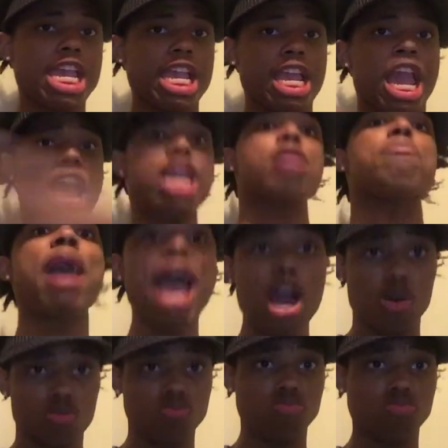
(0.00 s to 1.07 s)
came
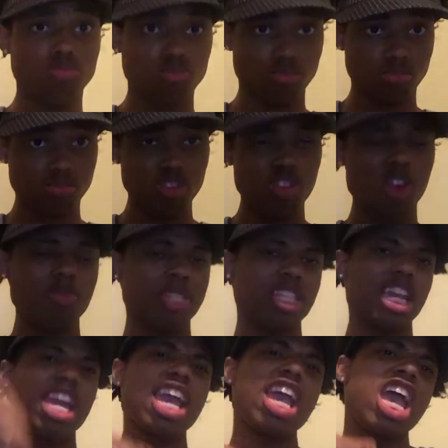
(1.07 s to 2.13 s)
out. You know what I'm
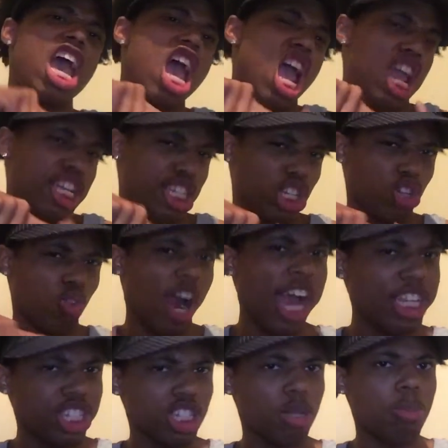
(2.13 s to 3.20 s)
saying? And
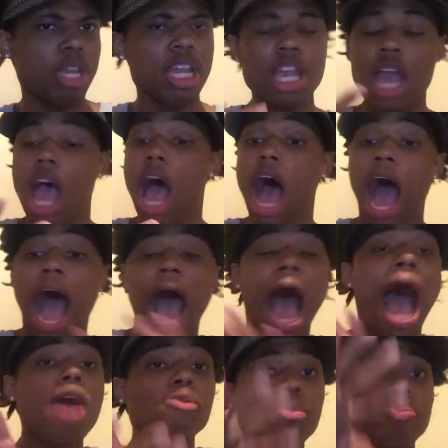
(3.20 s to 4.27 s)
scratched me.
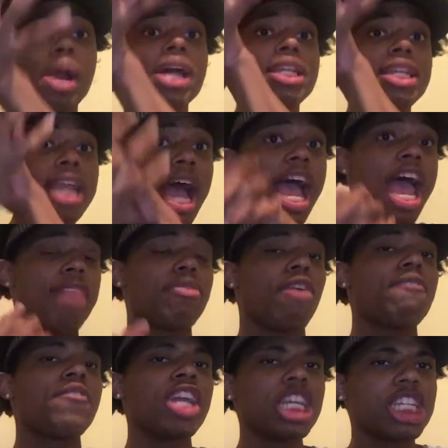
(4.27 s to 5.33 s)
I would probably not have no
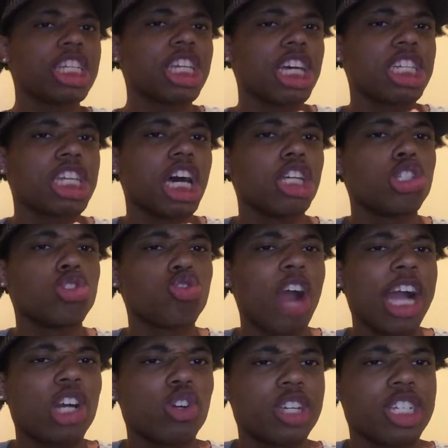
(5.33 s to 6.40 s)
fingers because her
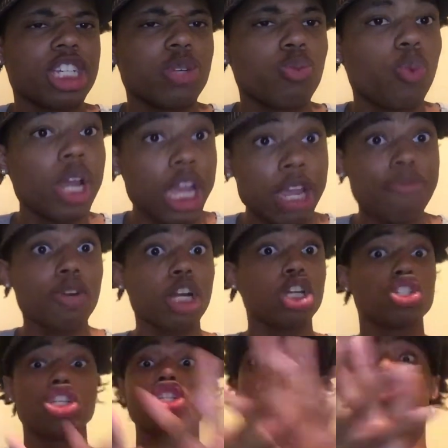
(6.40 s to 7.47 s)
dry, crusty weave would have
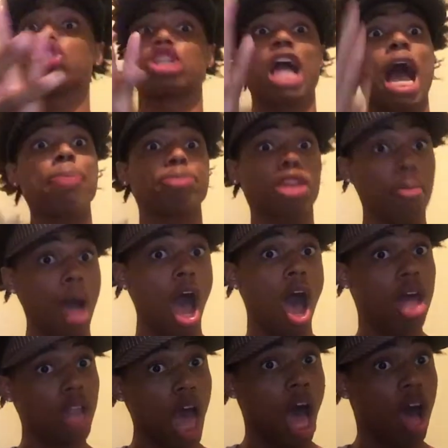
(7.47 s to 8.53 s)
just chopped them
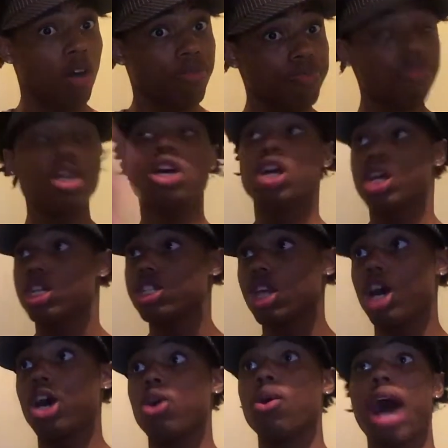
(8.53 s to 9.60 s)
all off.
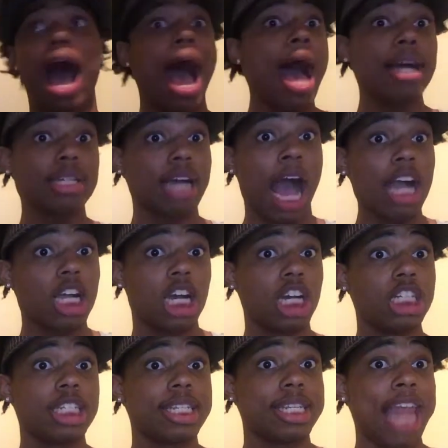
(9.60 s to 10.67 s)
So I
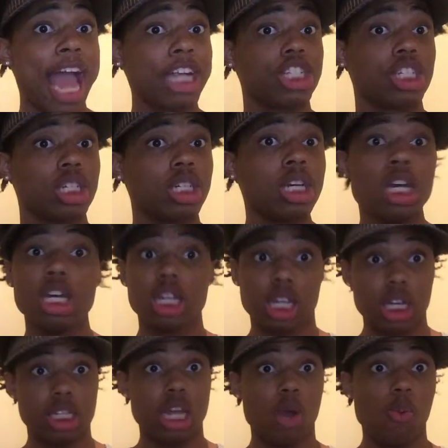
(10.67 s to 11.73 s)
couldn't snatch her
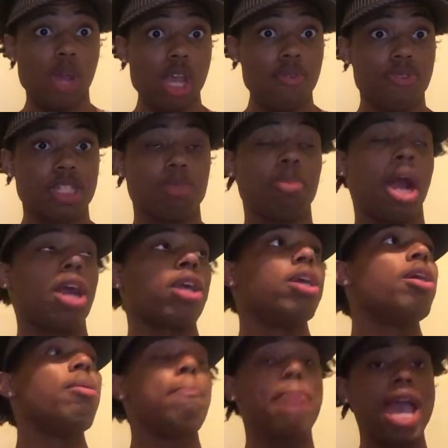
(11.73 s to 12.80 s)
because her weave was bad.
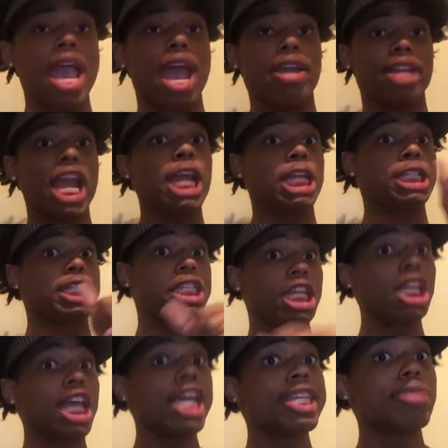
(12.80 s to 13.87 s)
And it
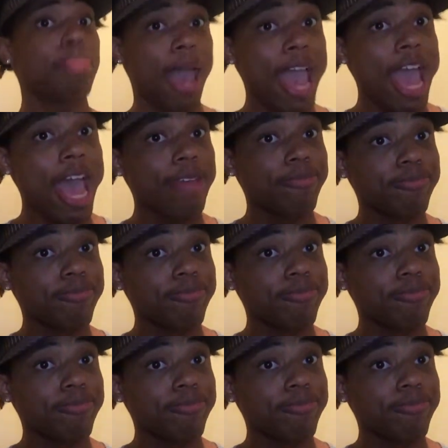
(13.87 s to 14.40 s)
still is bad.